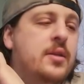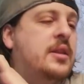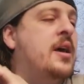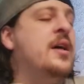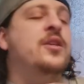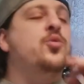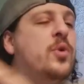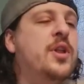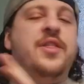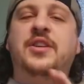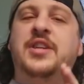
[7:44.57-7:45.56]
This is one
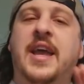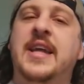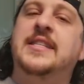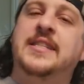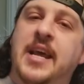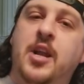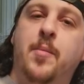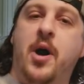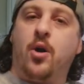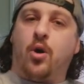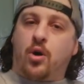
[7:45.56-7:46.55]
of the things I can't stand
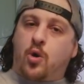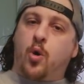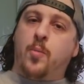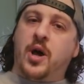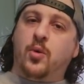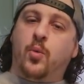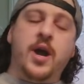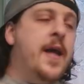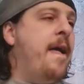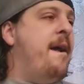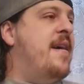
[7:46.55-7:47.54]
about horrorcore, by the
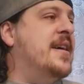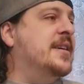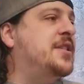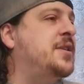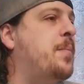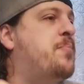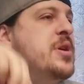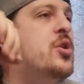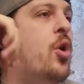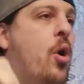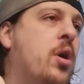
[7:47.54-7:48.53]
way, is
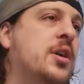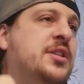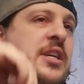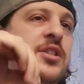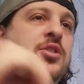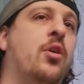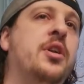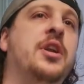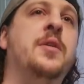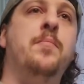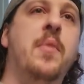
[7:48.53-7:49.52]
because it
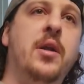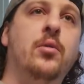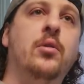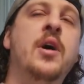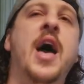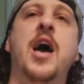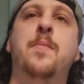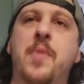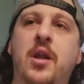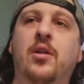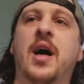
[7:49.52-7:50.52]
started in metal, and
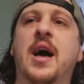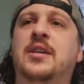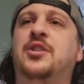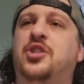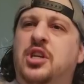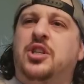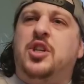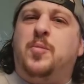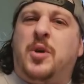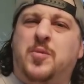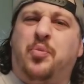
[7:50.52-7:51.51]
metal has just as
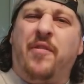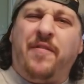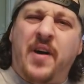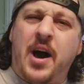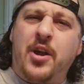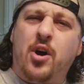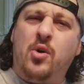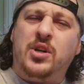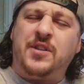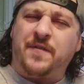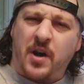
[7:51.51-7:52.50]
much bravado
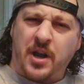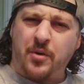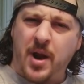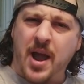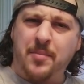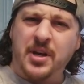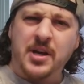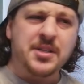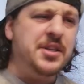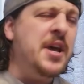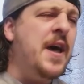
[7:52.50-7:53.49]
as fucking rap
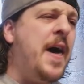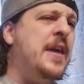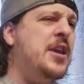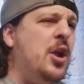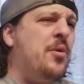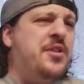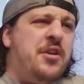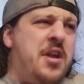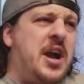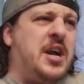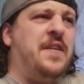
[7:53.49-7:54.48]
does, you know, they're
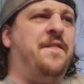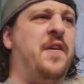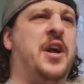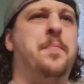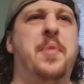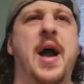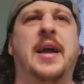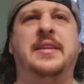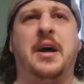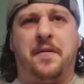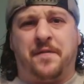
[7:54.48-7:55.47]
not going to fucking back
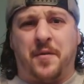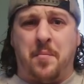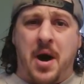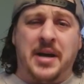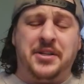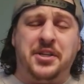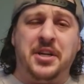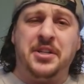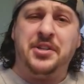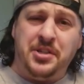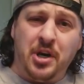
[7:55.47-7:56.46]
down from my shit
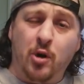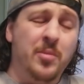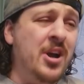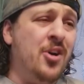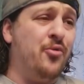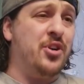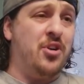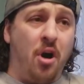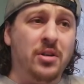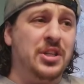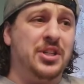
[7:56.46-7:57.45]
as dope,
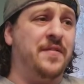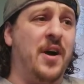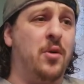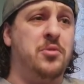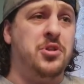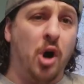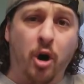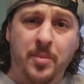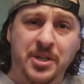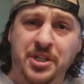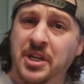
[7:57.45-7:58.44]
regardless of how
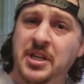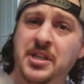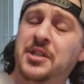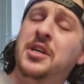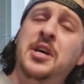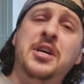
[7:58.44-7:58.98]
garbage it is.